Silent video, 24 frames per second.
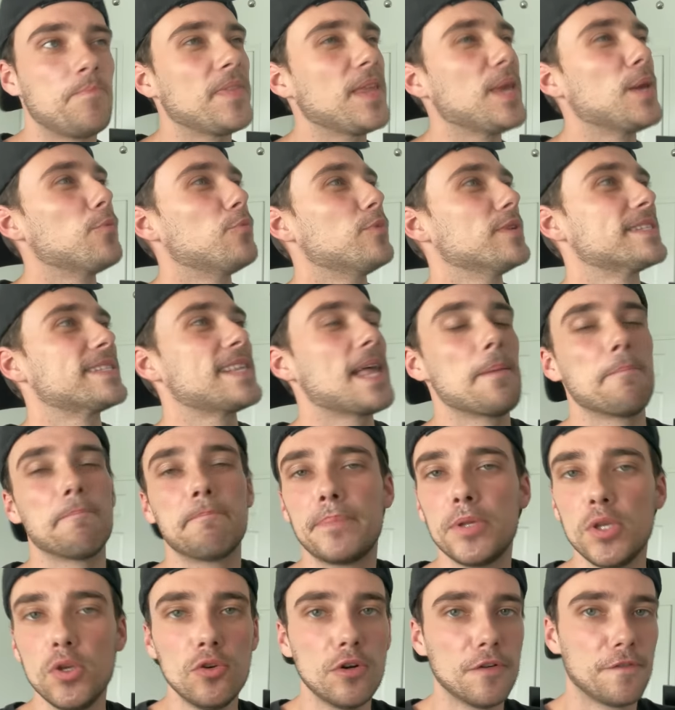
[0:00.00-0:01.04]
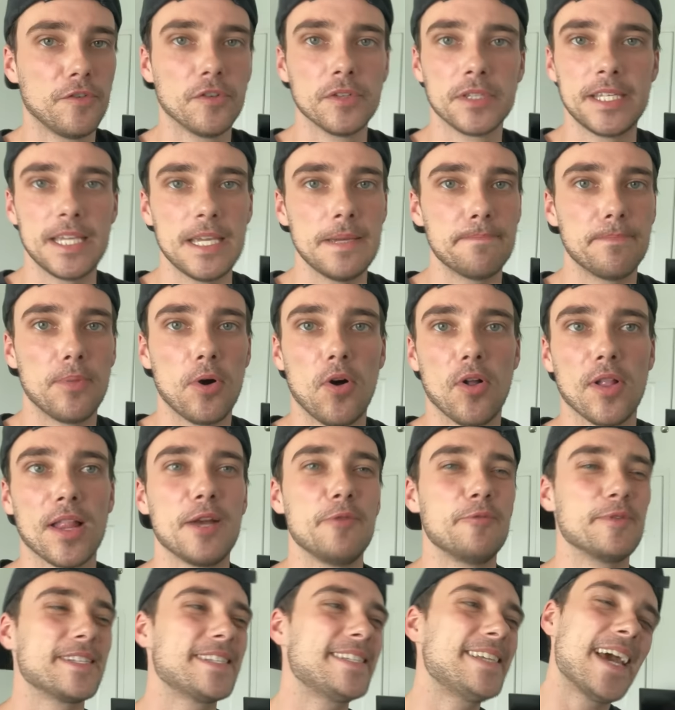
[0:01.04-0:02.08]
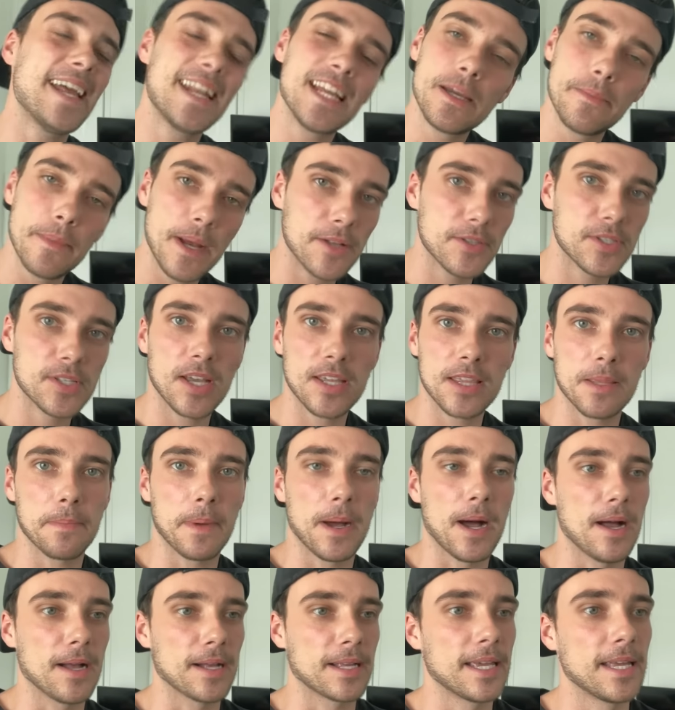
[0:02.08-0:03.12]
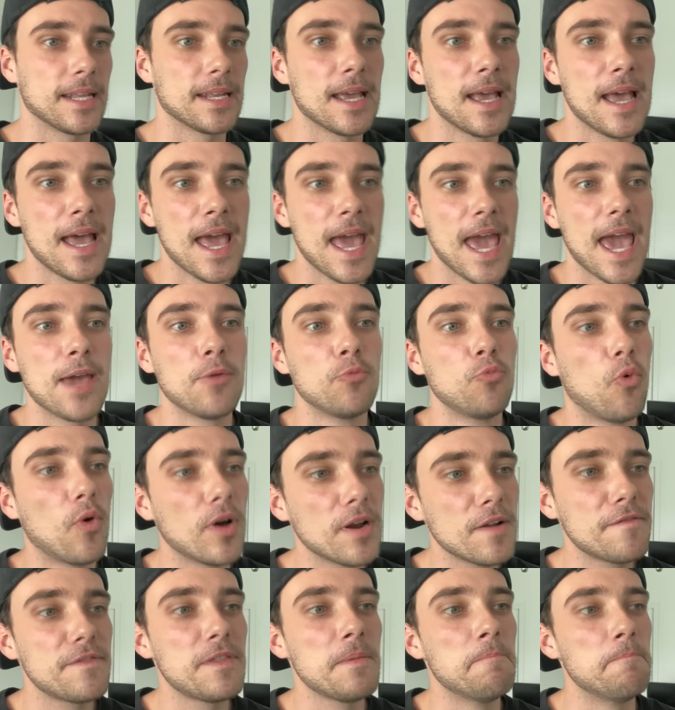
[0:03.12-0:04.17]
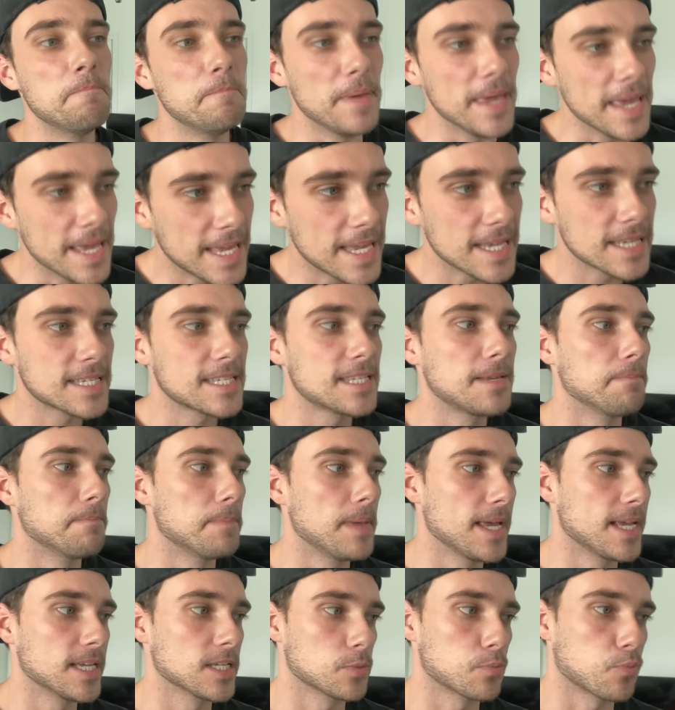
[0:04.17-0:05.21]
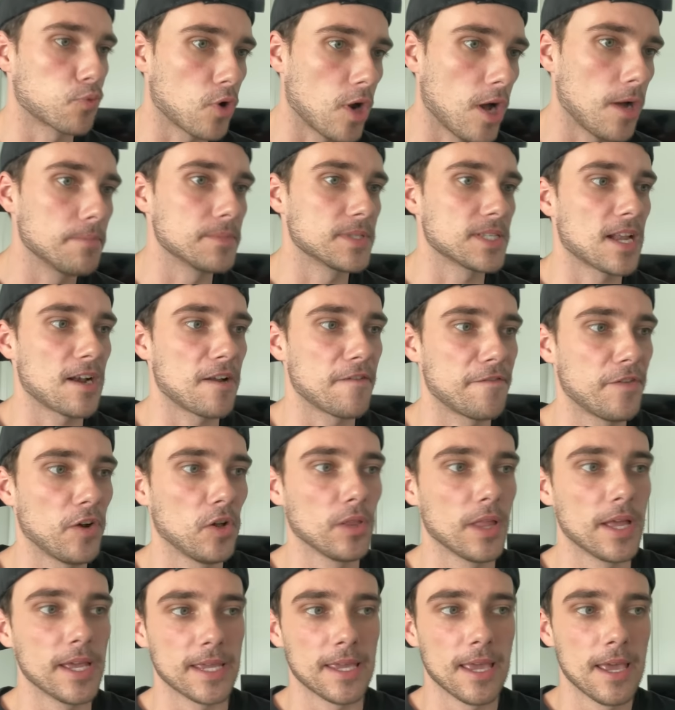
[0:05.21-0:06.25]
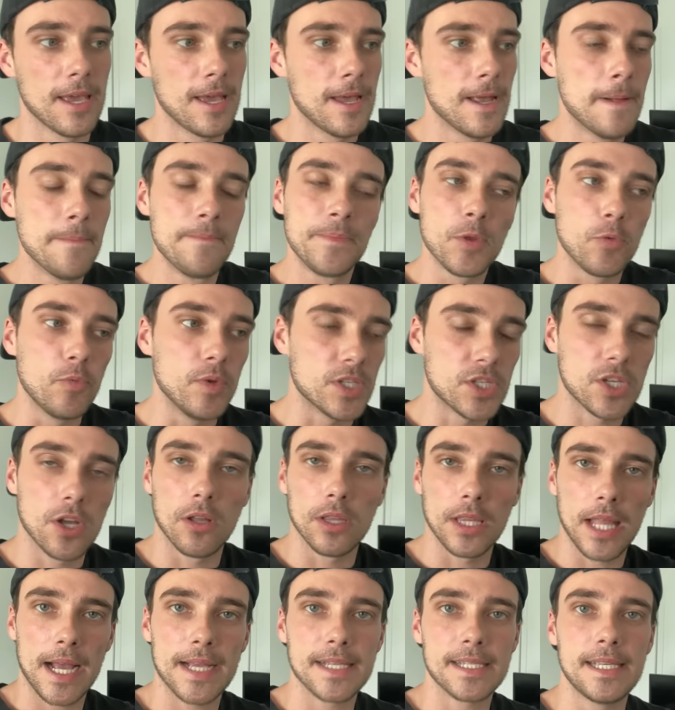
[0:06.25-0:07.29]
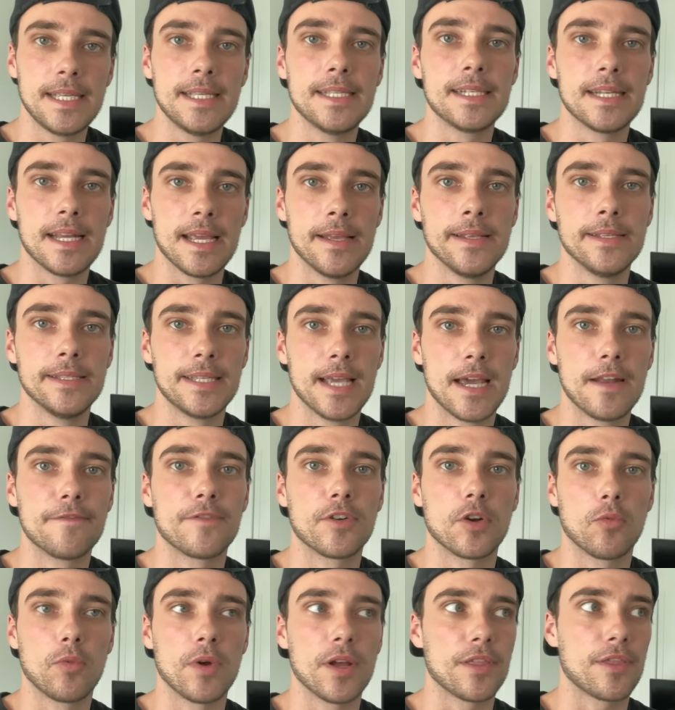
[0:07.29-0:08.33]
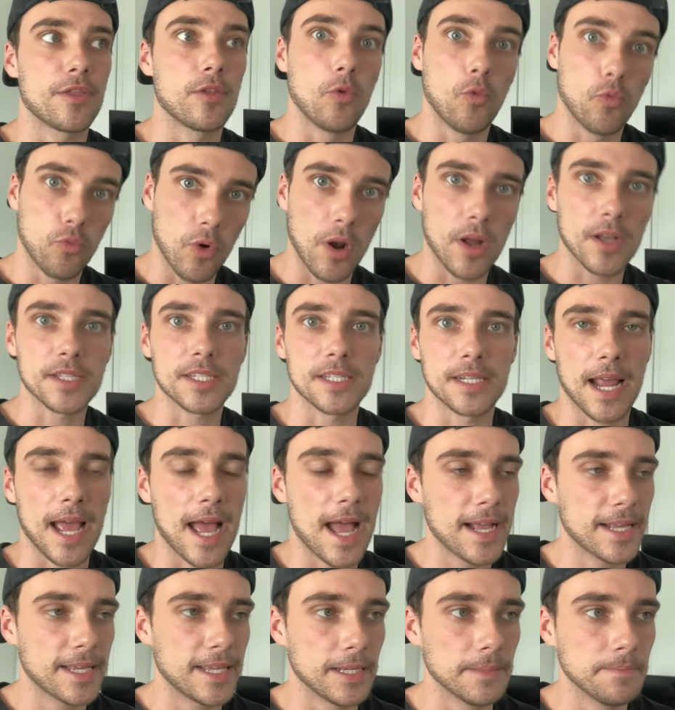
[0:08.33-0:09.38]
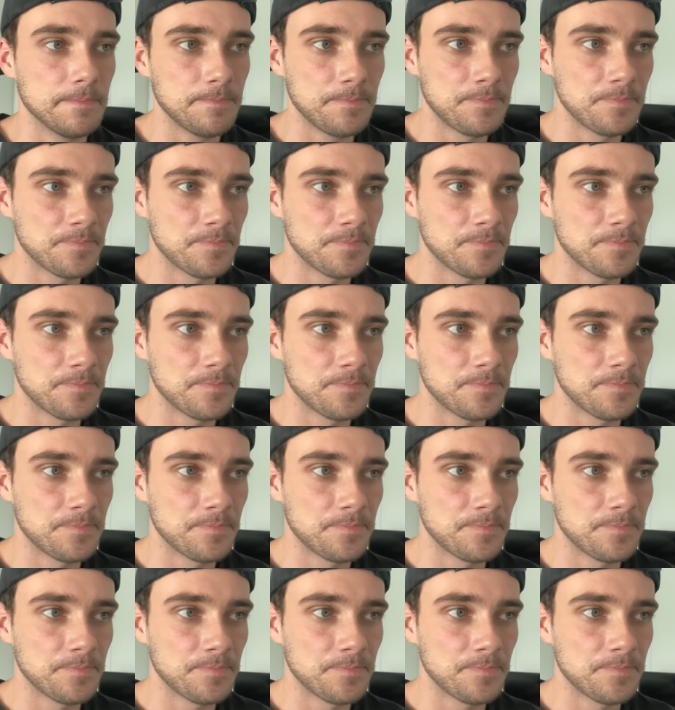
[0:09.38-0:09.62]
It was that beautiful deep ball. It was getting him outside the pocket. And one of the biggest problems that I felt like we saw last season in Denver with Russ and Hackett.